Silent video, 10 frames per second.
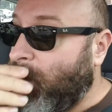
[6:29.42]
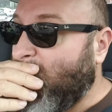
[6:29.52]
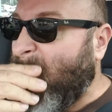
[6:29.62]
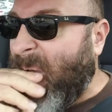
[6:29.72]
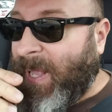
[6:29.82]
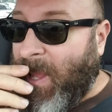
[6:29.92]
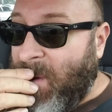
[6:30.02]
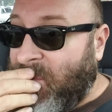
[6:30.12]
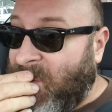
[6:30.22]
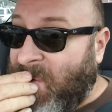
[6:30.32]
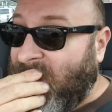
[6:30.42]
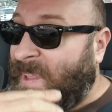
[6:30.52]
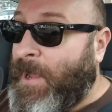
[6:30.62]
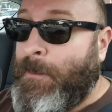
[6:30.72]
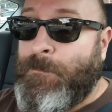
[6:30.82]
stack a lot more of
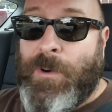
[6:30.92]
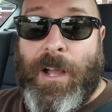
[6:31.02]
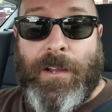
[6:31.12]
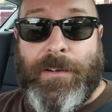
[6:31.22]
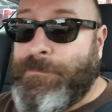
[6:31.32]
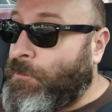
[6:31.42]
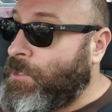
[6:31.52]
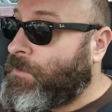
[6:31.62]
the Rock and Force